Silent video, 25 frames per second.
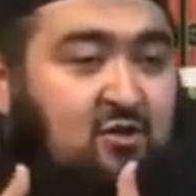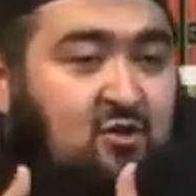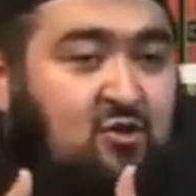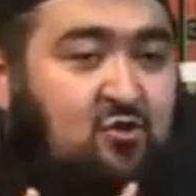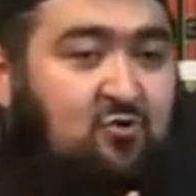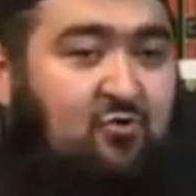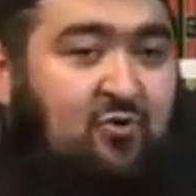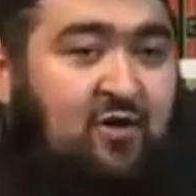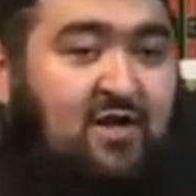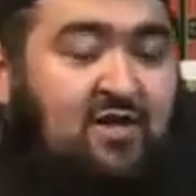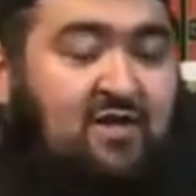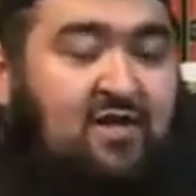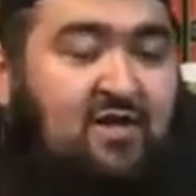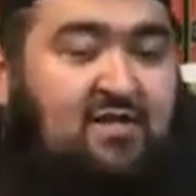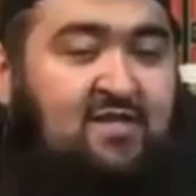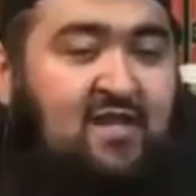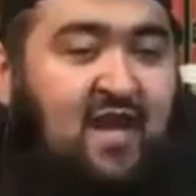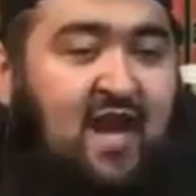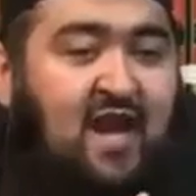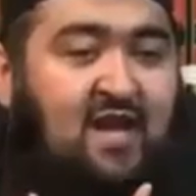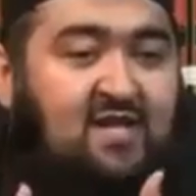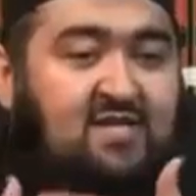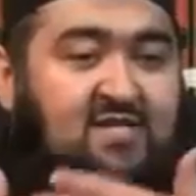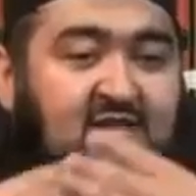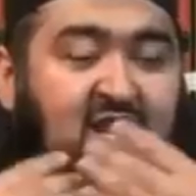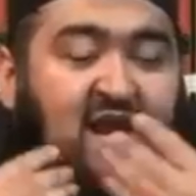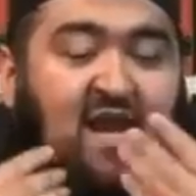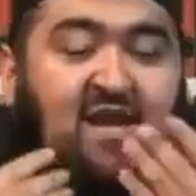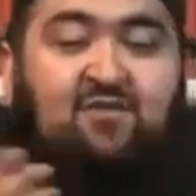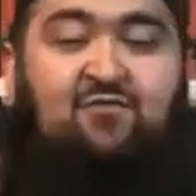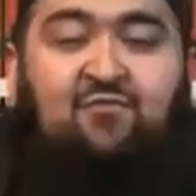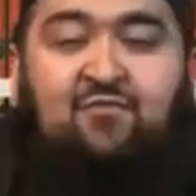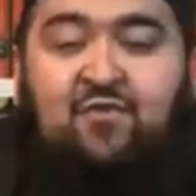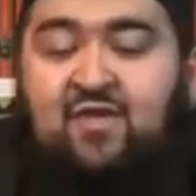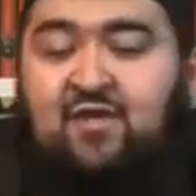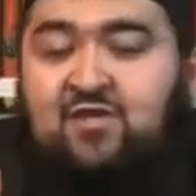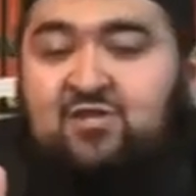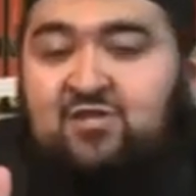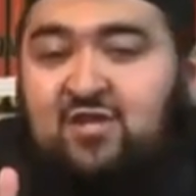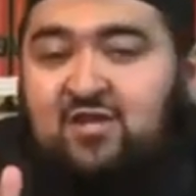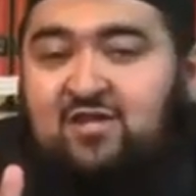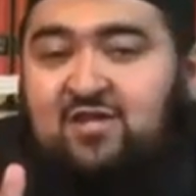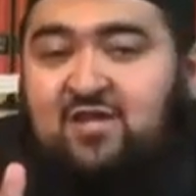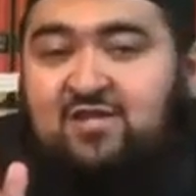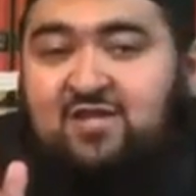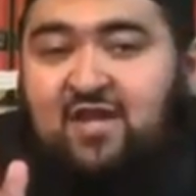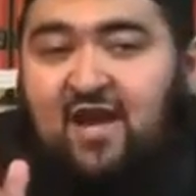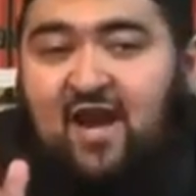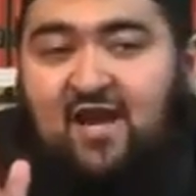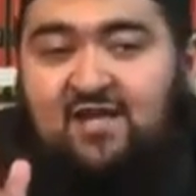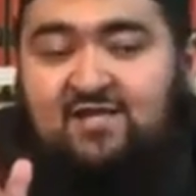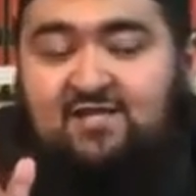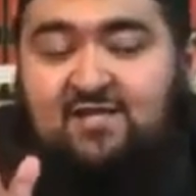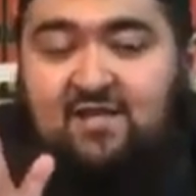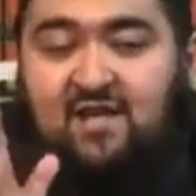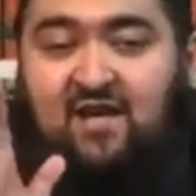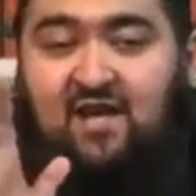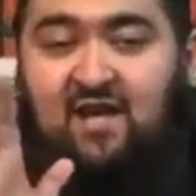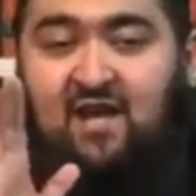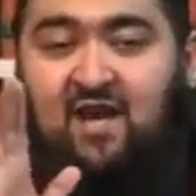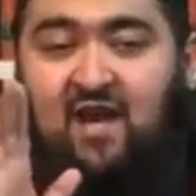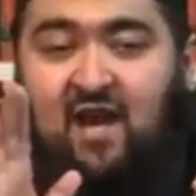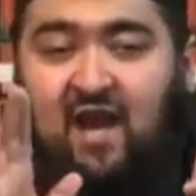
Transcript: doing the task and finishing the task,